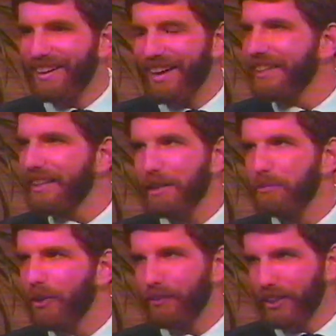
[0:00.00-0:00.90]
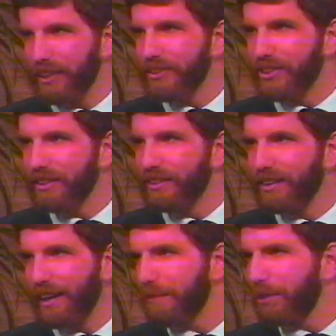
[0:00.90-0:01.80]
I didn't need more religion.
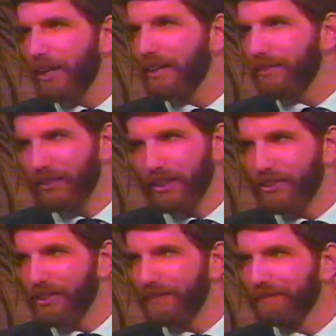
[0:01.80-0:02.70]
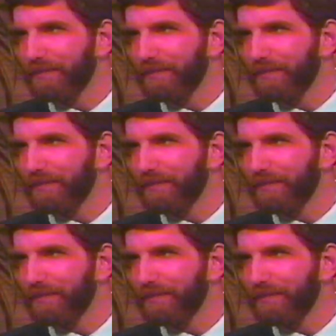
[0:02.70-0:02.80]
I had plenty of religion.